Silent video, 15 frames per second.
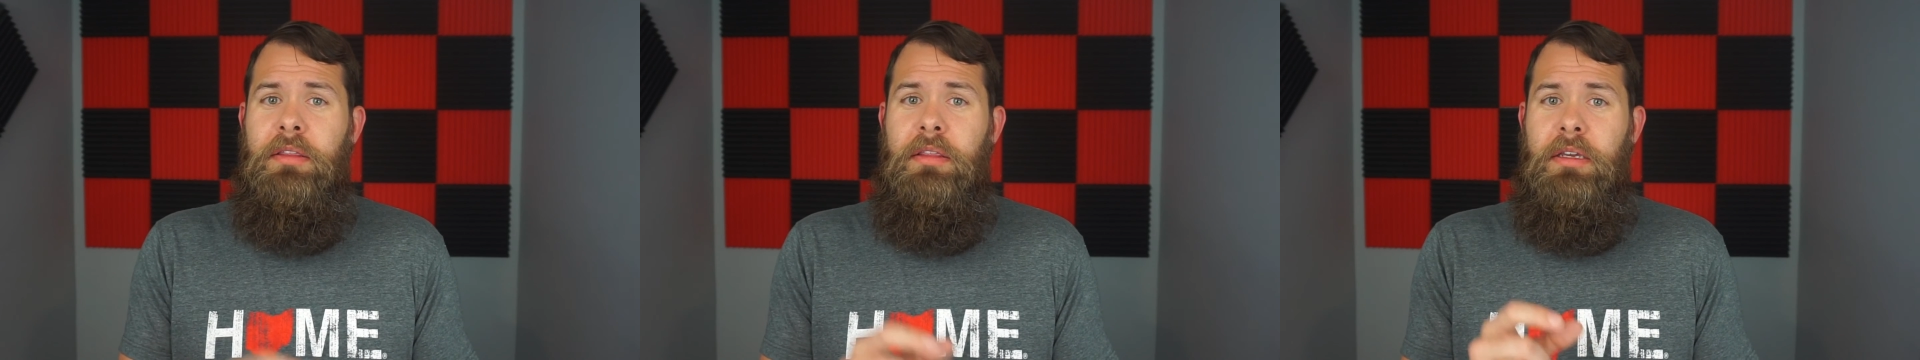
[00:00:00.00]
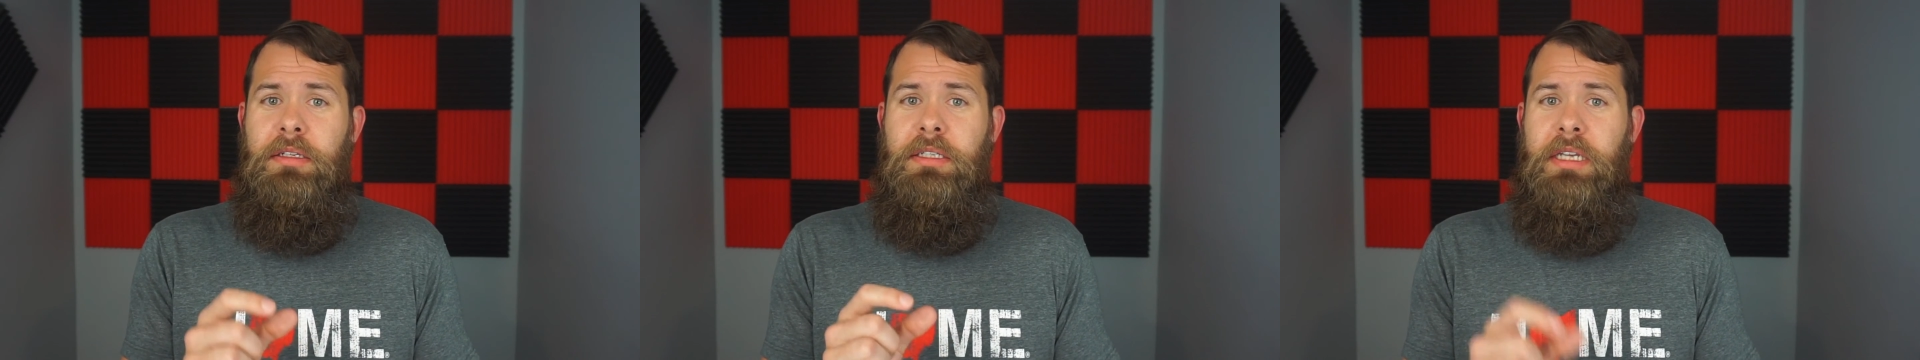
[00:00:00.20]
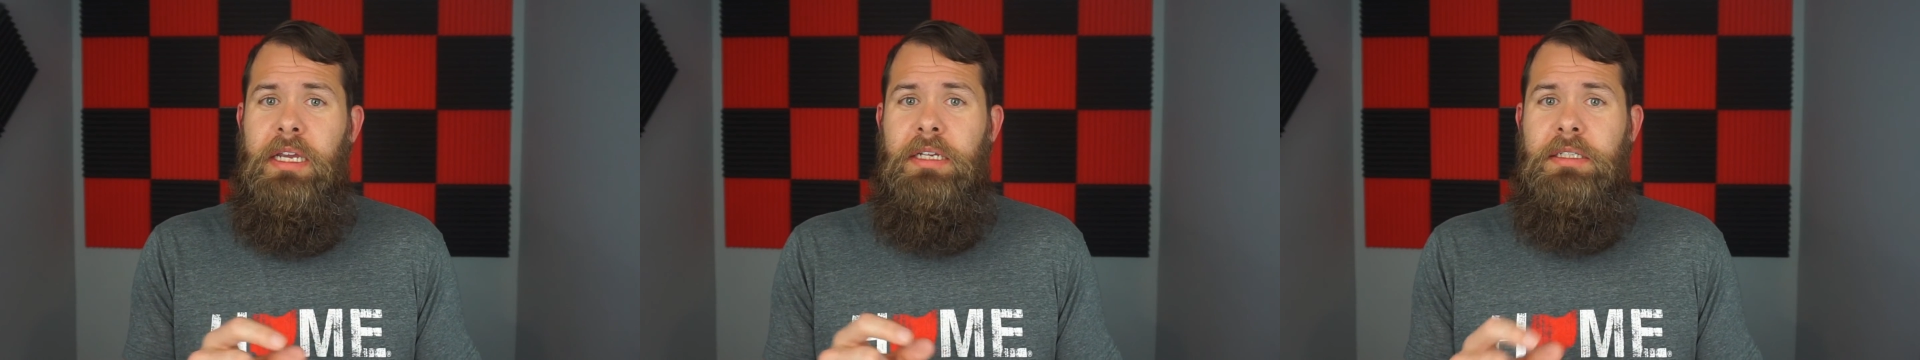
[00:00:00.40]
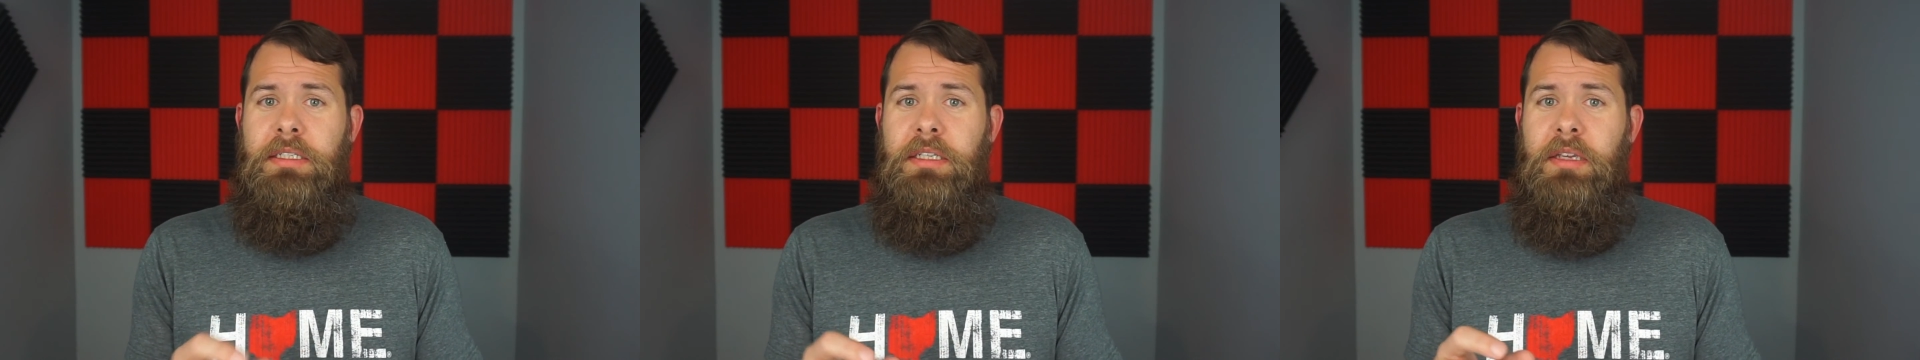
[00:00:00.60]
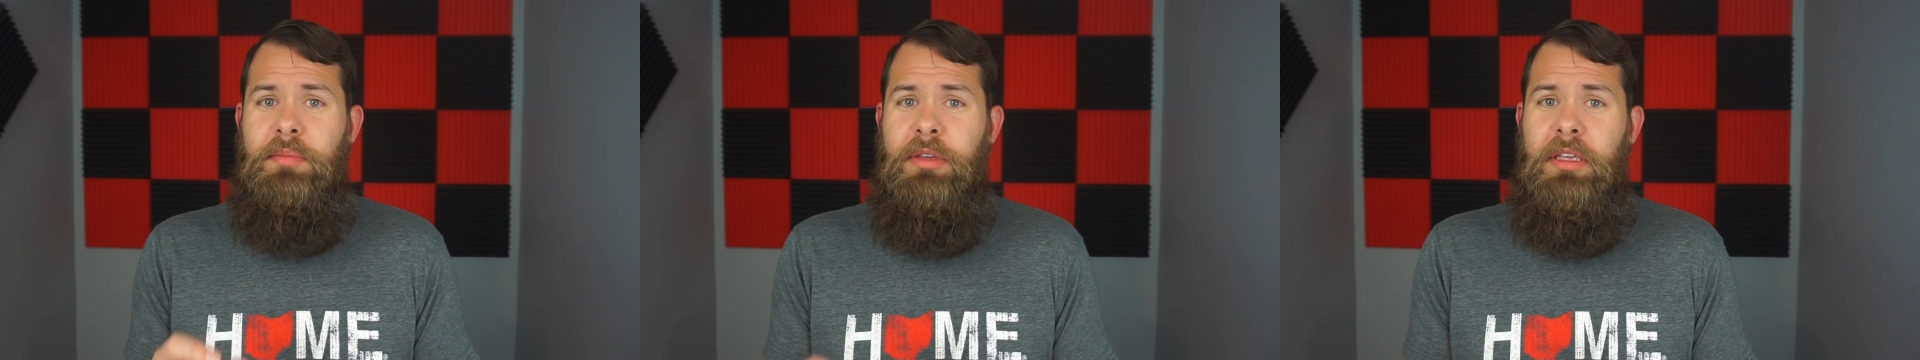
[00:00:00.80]
the
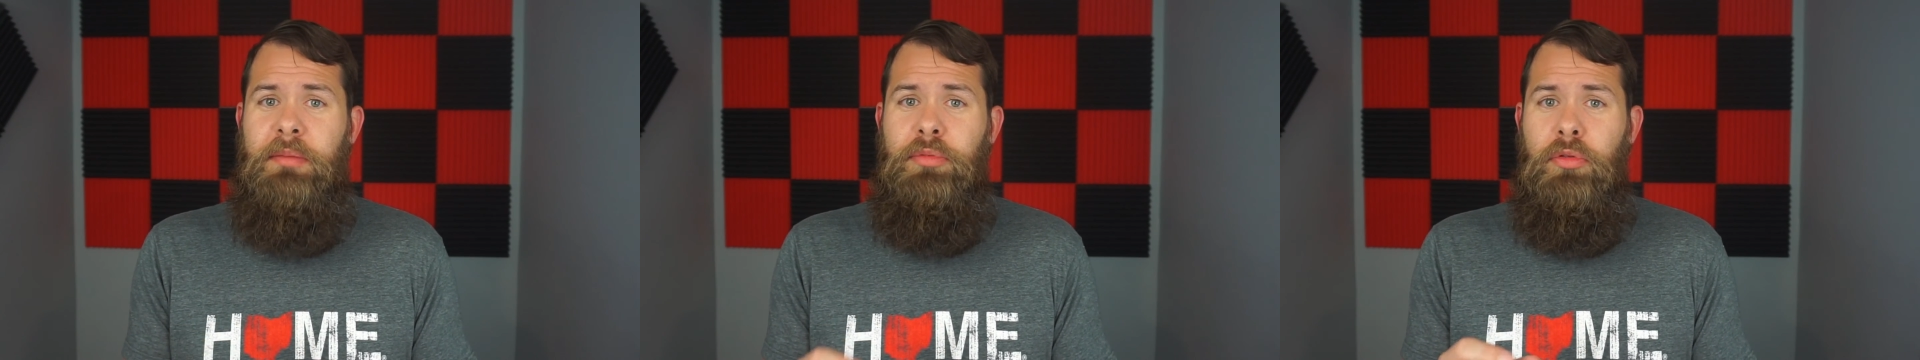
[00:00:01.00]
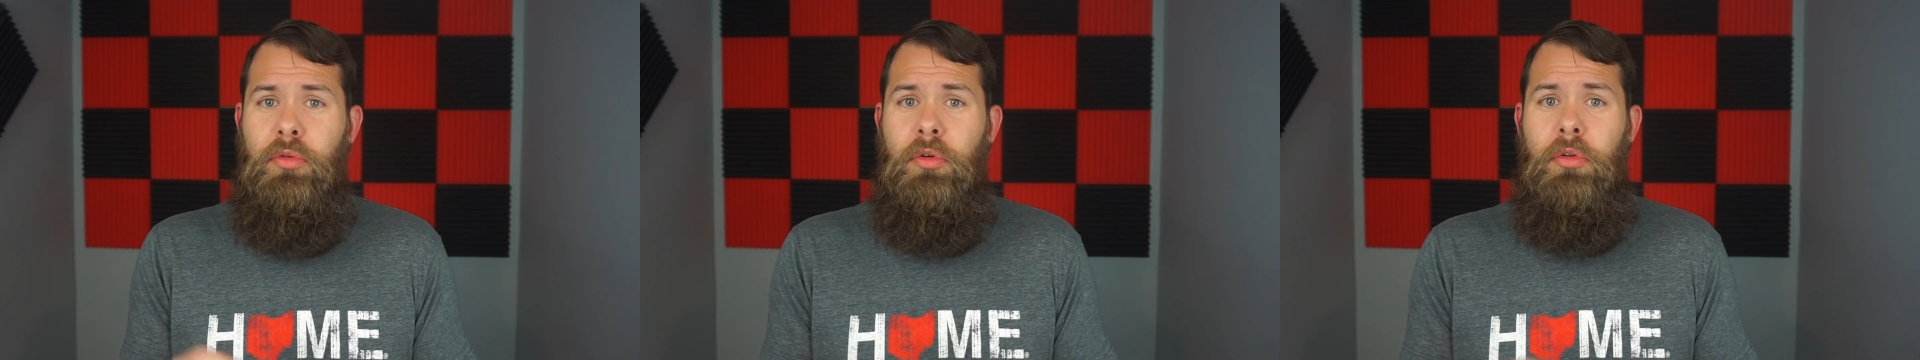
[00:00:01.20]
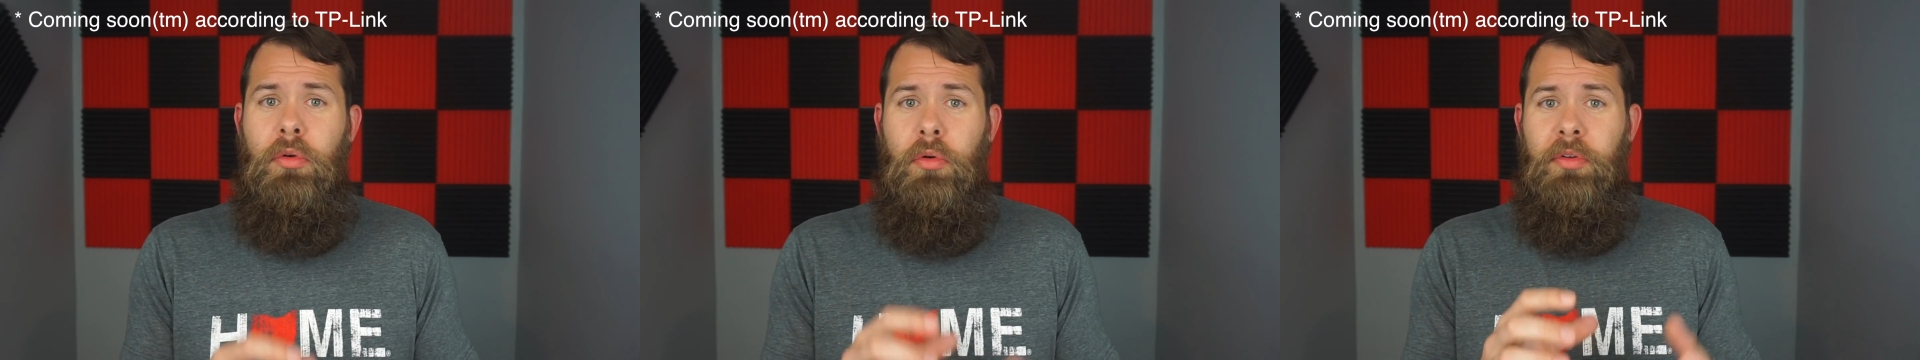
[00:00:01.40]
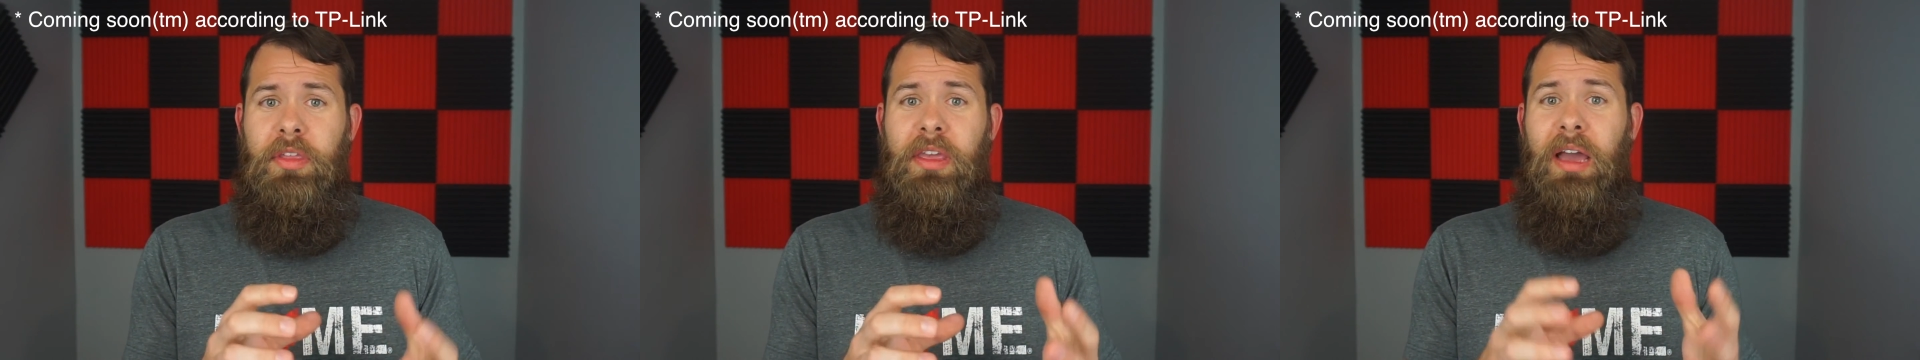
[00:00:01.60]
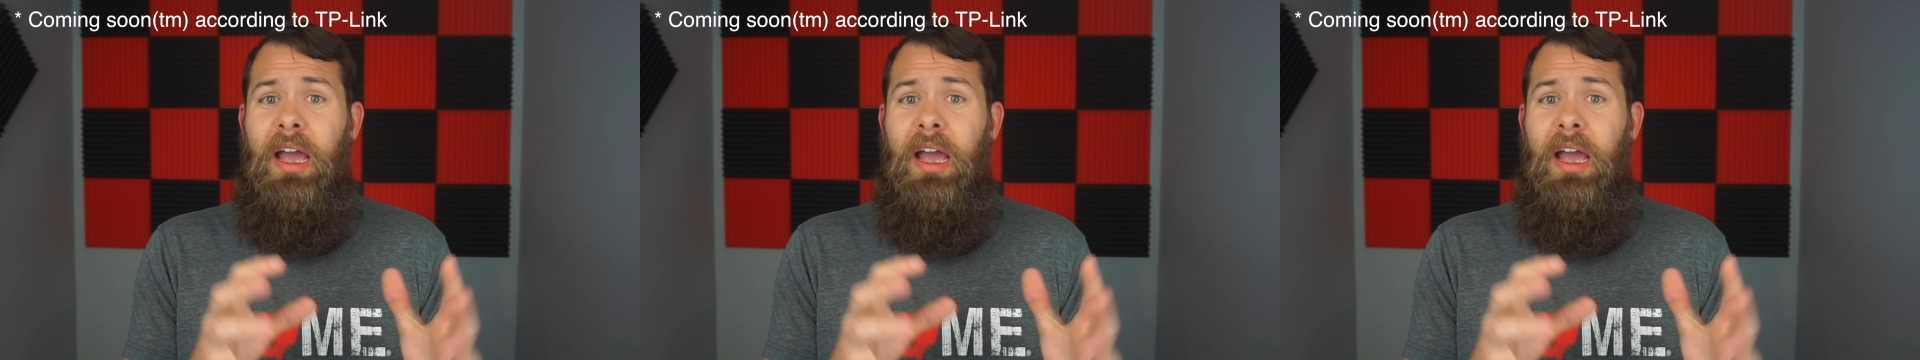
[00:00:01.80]
DHCP pool or the